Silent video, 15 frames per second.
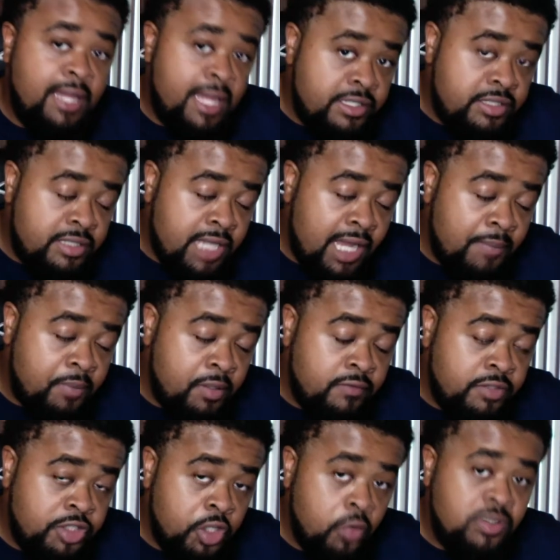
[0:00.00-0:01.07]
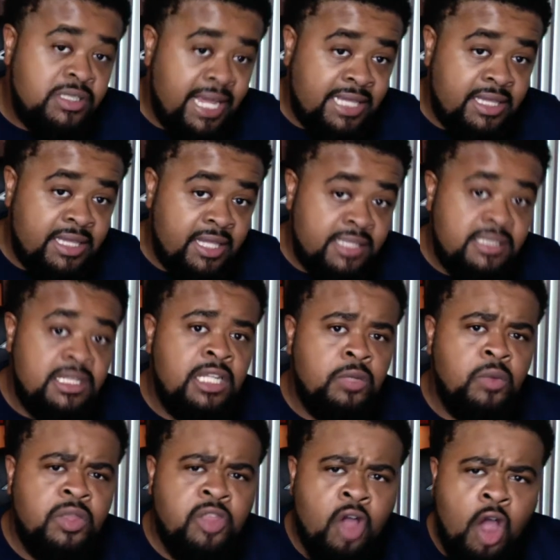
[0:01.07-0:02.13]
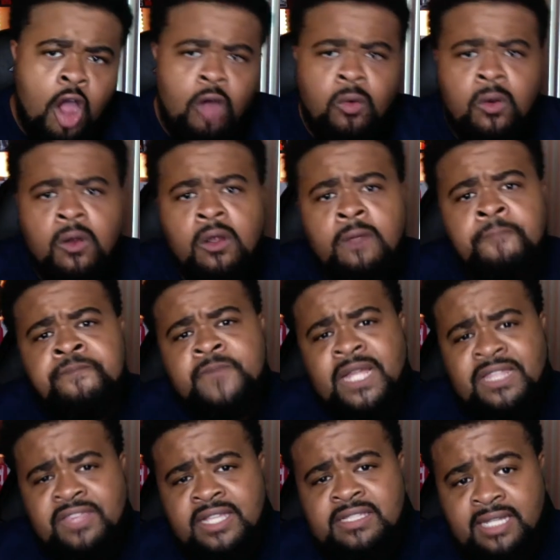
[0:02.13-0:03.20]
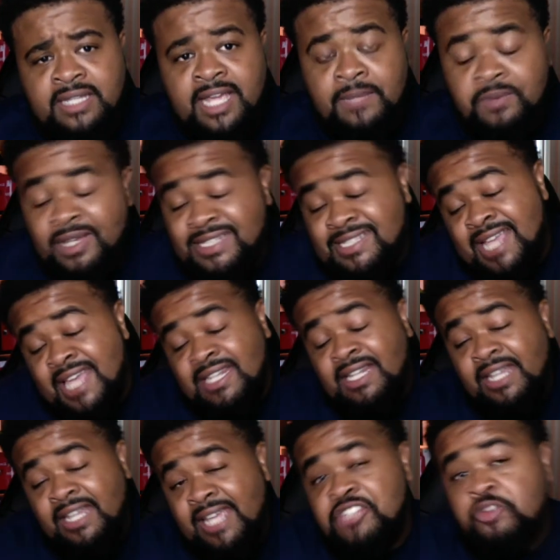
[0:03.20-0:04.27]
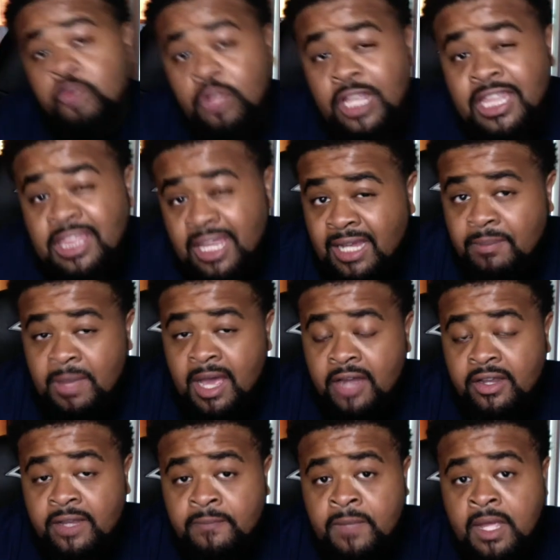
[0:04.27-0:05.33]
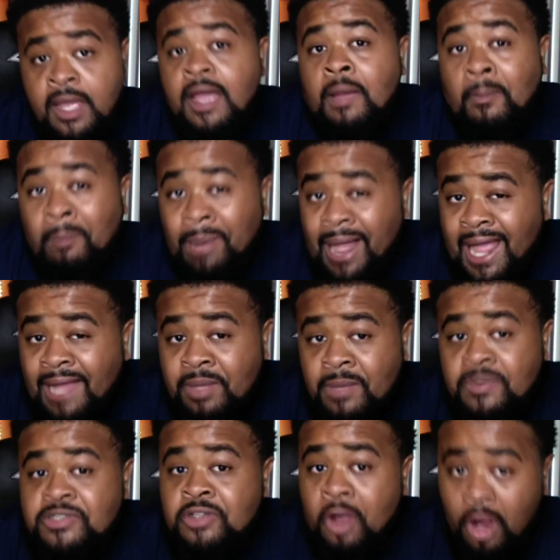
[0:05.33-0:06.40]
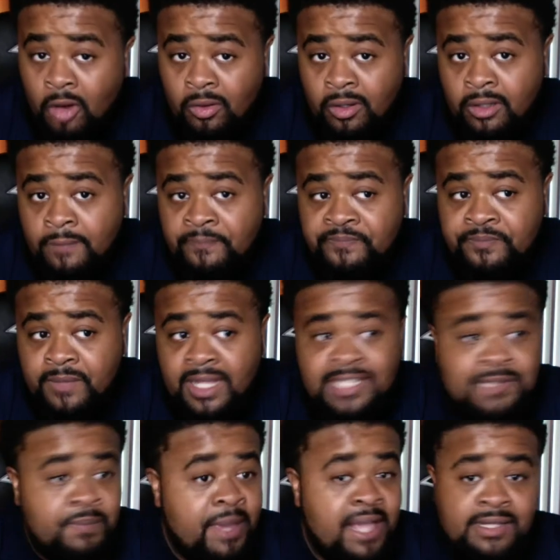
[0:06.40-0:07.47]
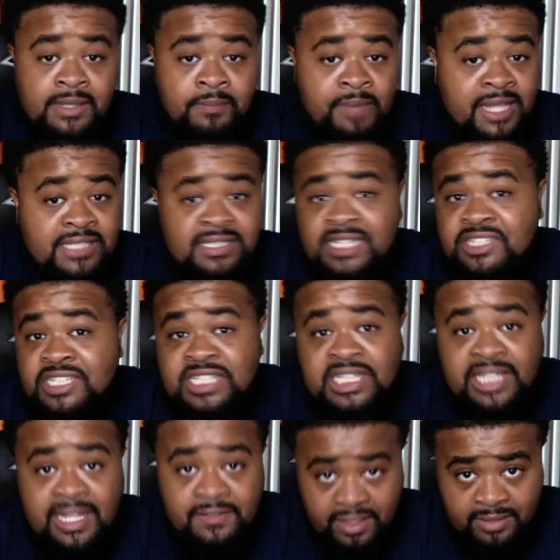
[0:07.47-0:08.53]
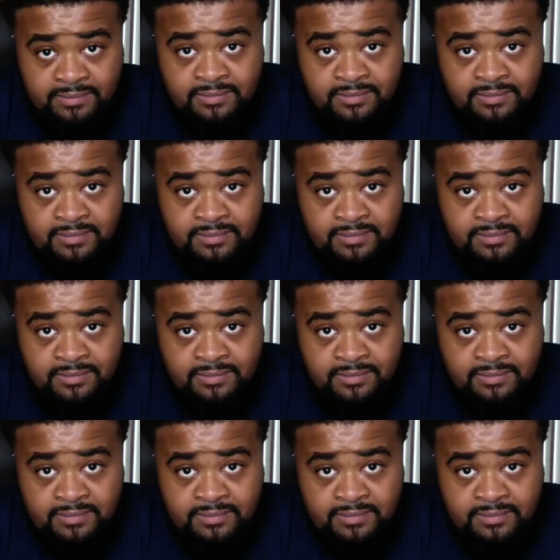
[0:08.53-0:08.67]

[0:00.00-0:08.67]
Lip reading: type of shows like this, dealing with horror and things like that. Because technically, as you really think about it, black people's horror is basically just living.